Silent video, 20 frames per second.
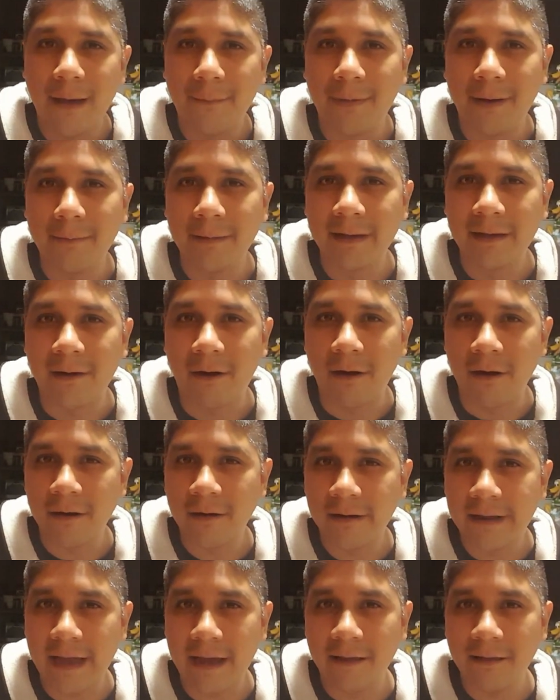public
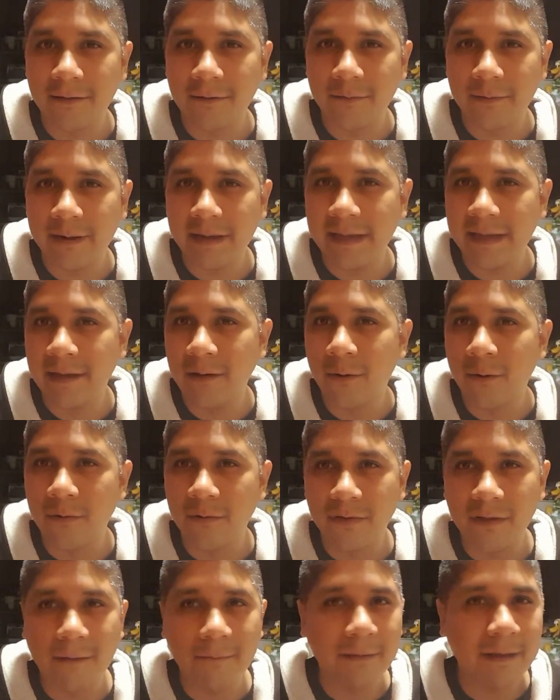art gallery
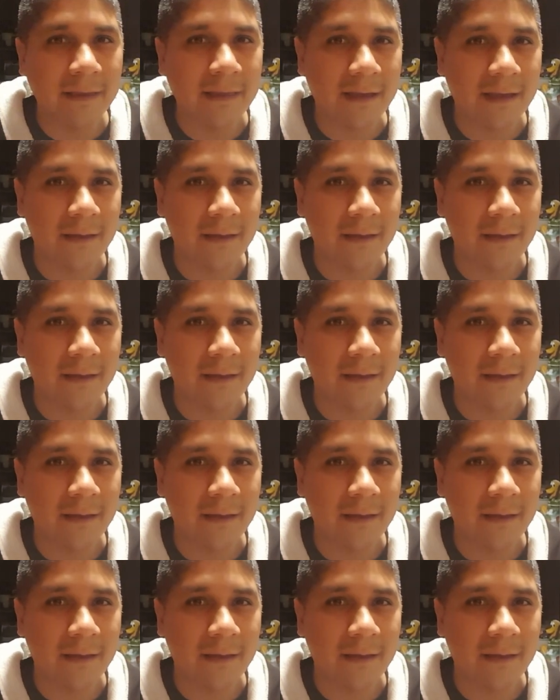or something